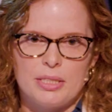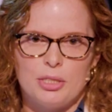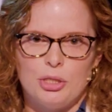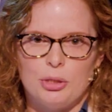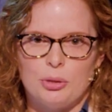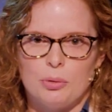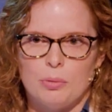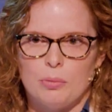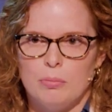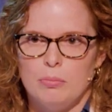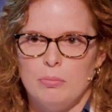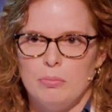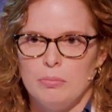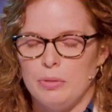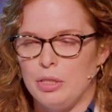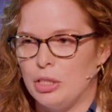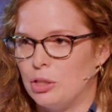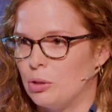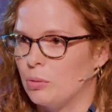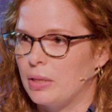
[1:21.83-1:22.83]
to
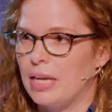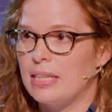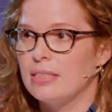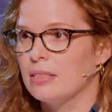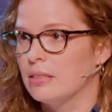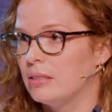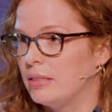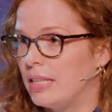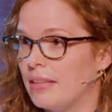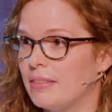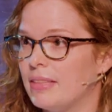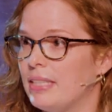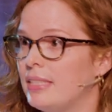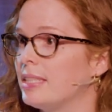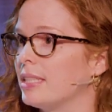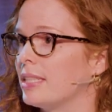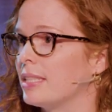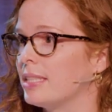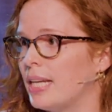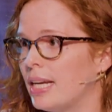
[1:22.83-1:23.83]
you know, get, get these
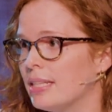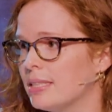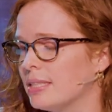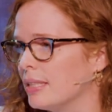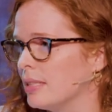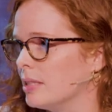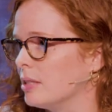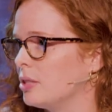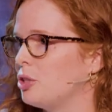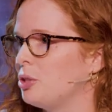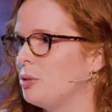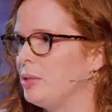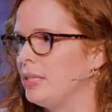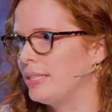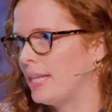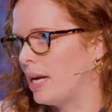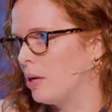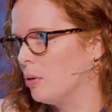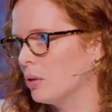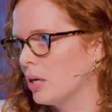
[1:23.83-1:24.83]
successes to
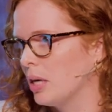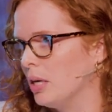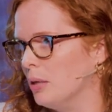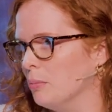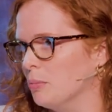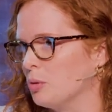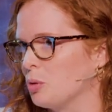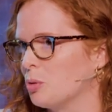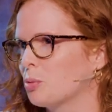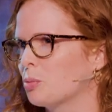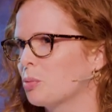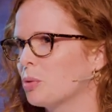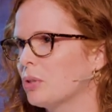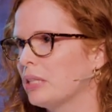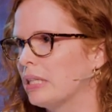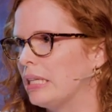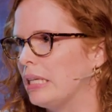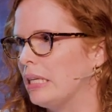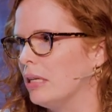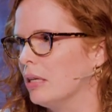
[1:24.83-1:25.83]
these outcomes was
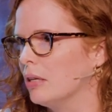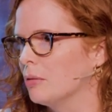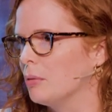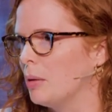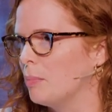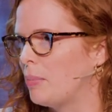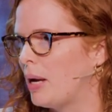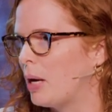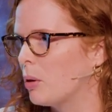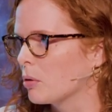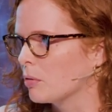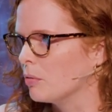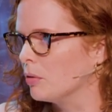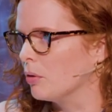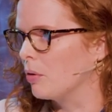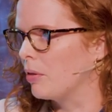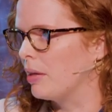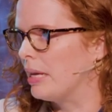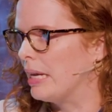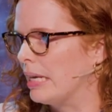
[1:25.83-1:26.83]
really a, a
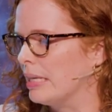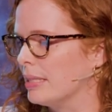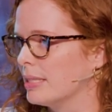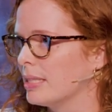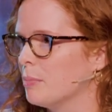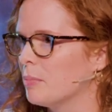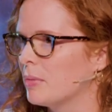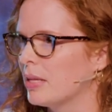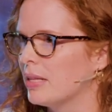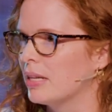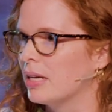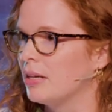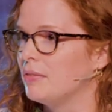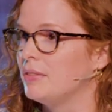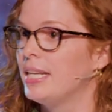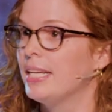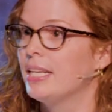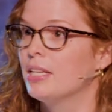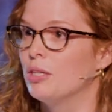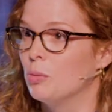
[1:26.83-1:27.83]
powerful thing and something that I've
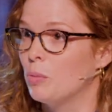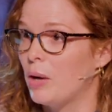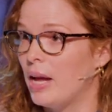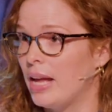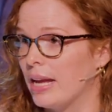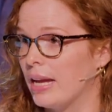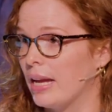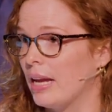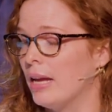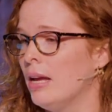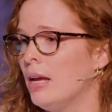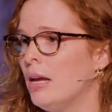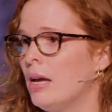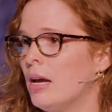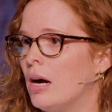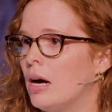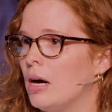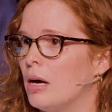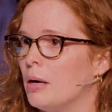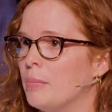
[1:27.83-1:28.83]
taken away
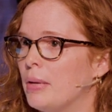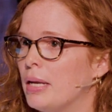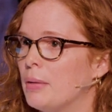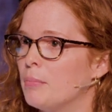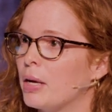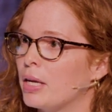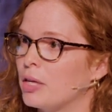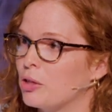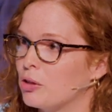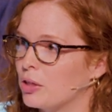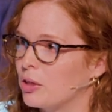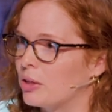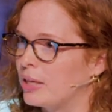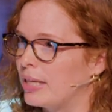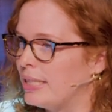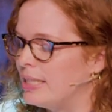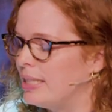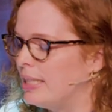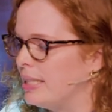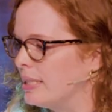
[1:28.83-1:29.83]
um, in my career at
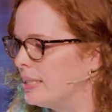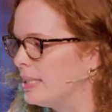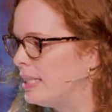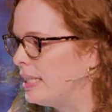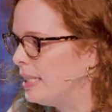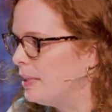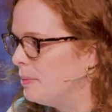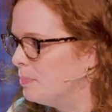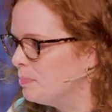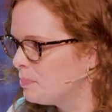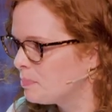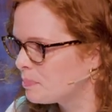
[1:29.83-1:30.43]
A T and T.